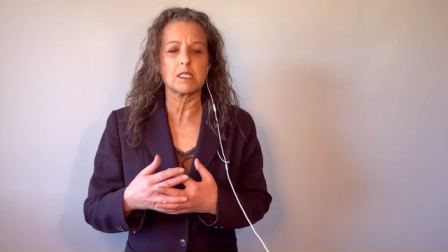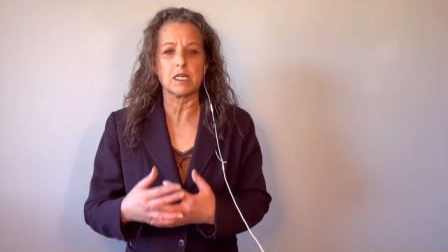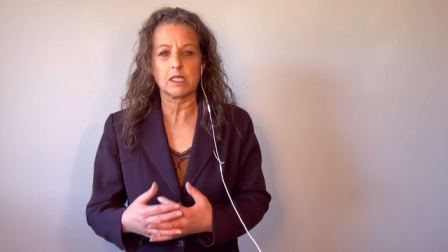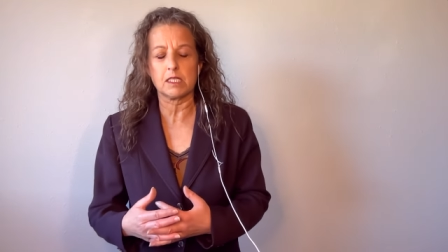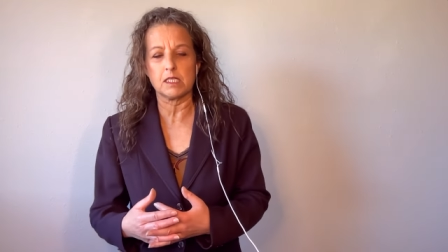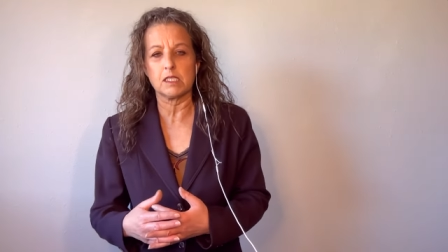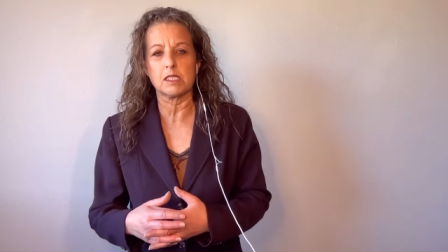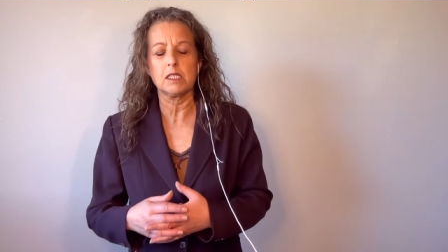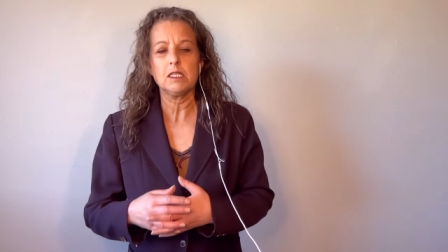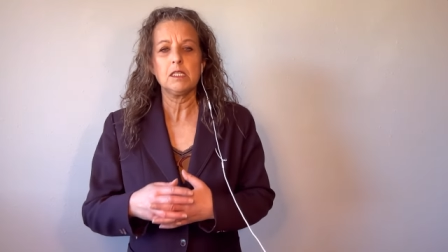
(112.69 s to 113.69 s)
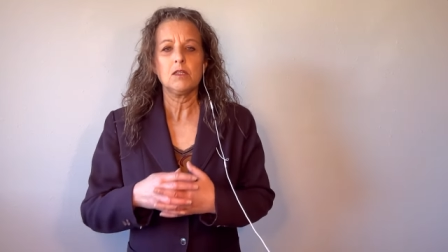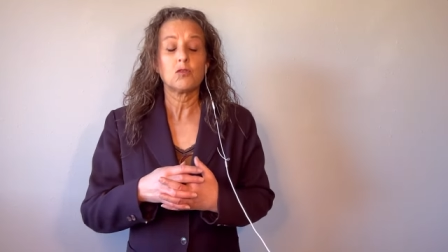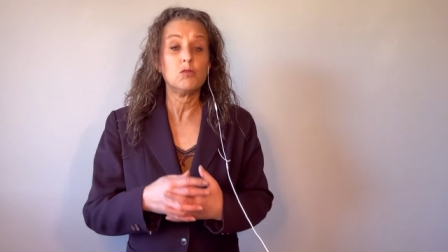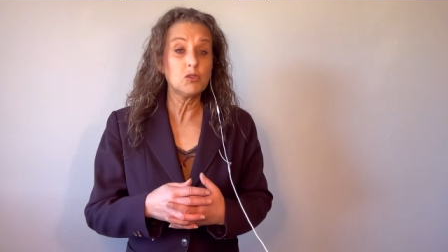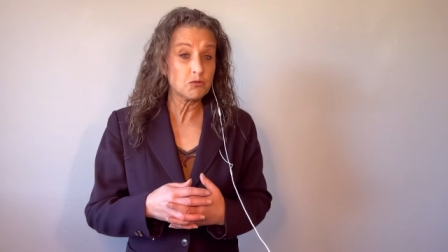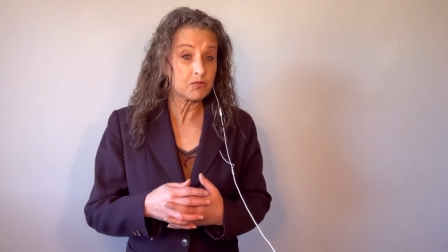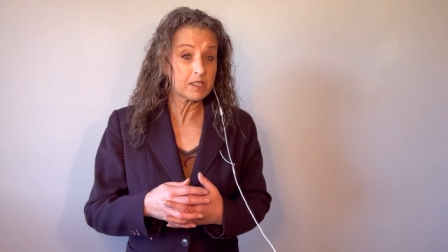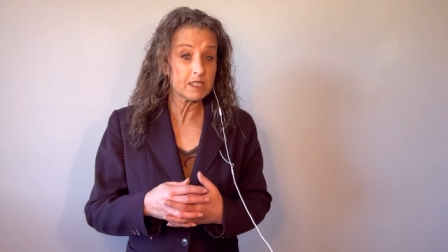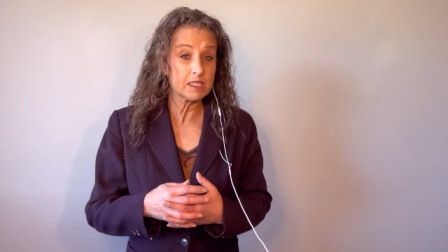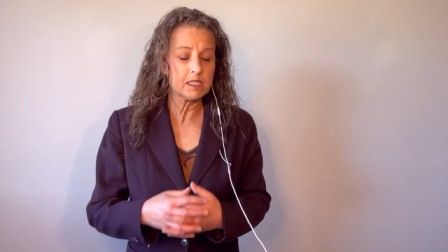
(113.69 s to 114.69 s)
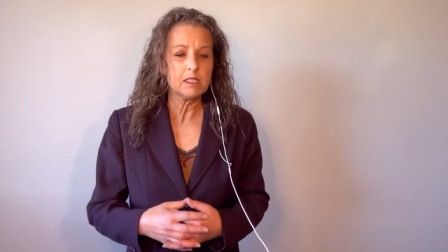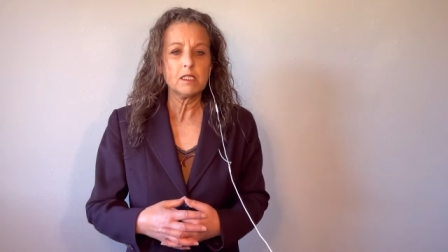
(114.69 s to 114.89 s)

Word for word: decking, roofing,